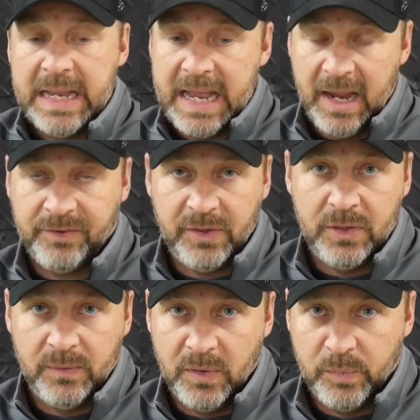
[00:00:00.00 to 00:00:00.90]

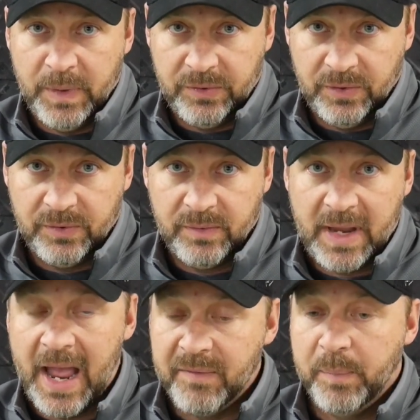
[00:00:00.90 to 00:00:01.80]
Execute those pitches.
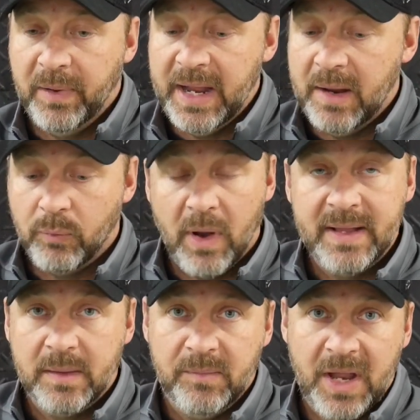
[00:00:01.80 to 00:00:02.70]
Have a plan.
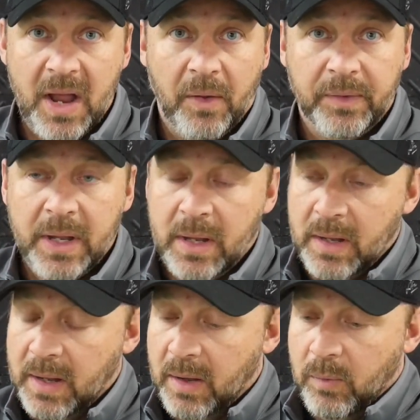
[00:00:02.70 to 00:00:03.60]
Write them down.
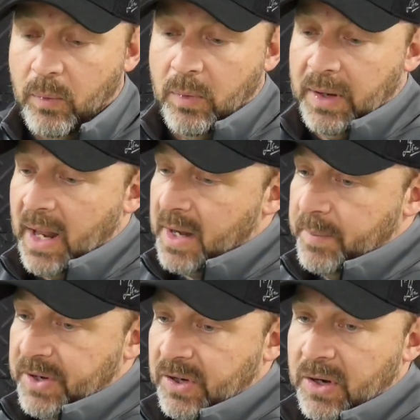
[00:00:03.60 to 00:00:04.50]
A lot of the
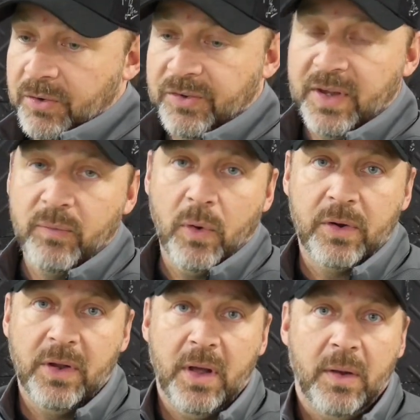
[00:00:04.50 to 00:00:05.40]
pitching coaches I've
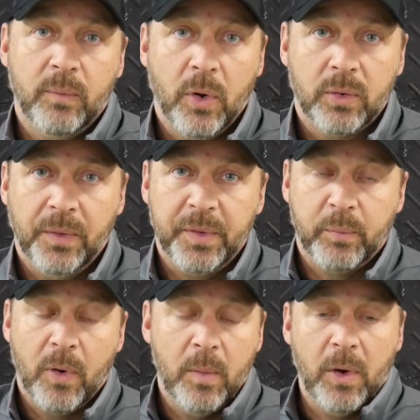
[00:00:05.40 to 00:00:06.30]
worked with in
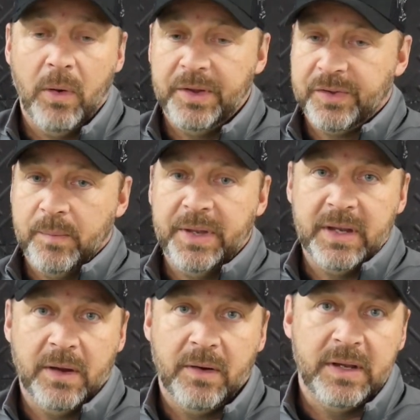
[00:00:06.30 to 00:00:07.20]
pro ball and some in
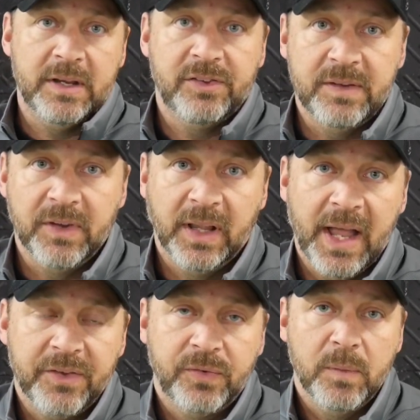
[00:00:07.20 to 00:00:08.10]
here just even in the
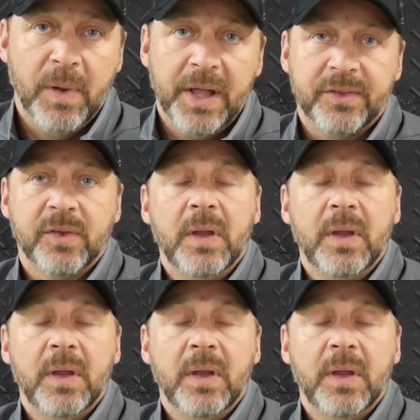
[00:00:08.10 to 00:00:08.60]
last few months,